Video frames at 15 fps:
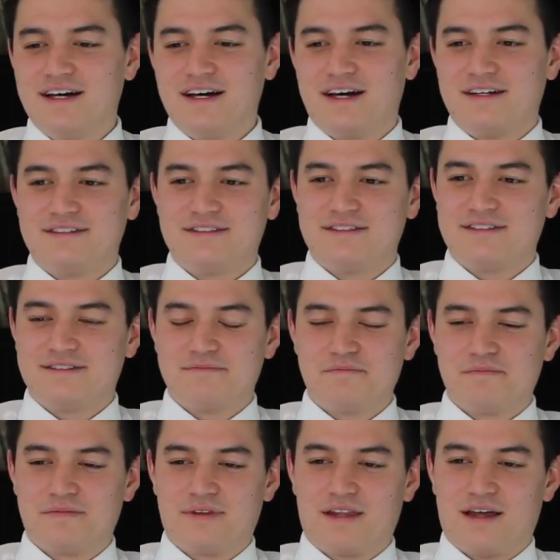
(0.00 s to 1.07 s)
and
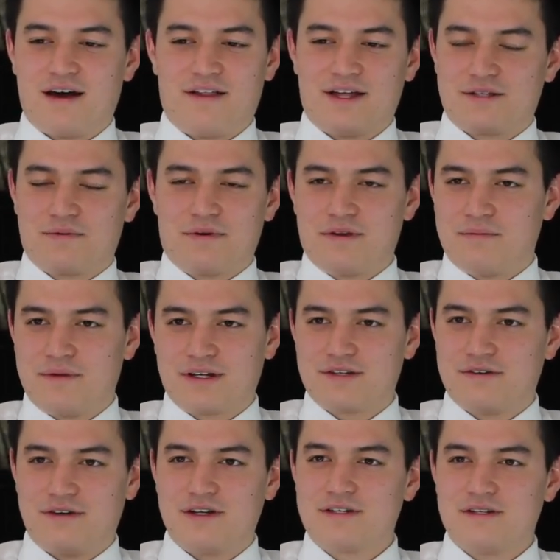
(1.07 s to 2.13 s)
that's one of the big
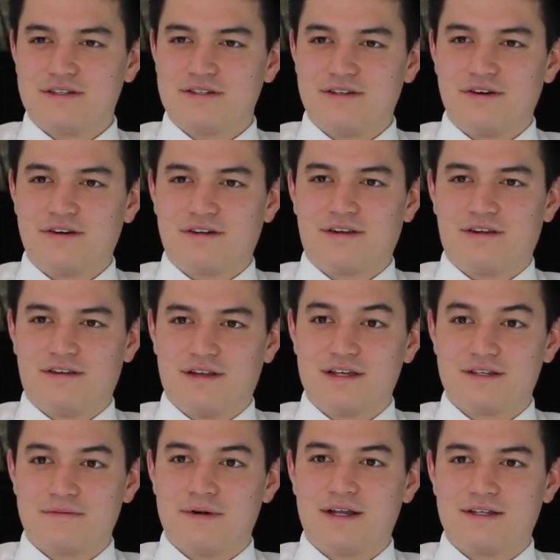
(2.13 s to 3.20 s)
traditions during La
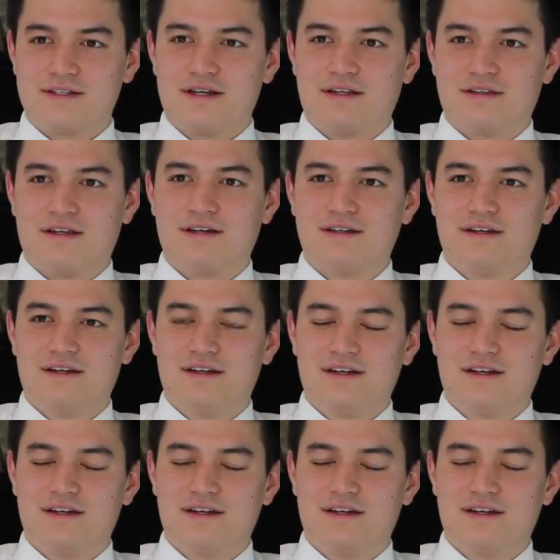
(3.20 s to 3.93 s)
Semana Santa.